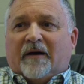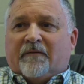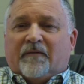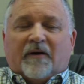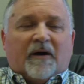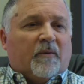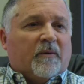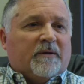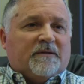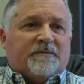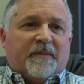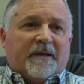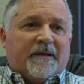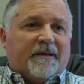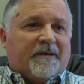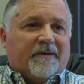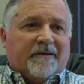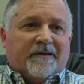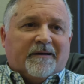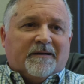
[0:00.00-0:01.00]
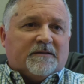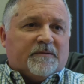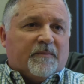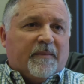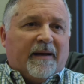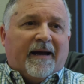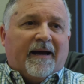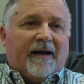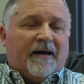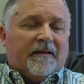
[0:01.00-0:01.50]
I've always been curious
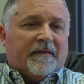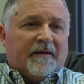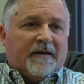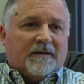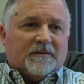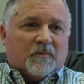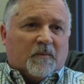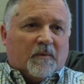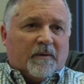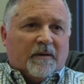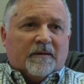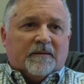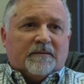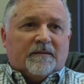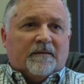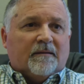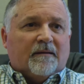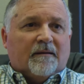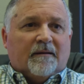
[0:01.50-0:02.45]
about how things worked.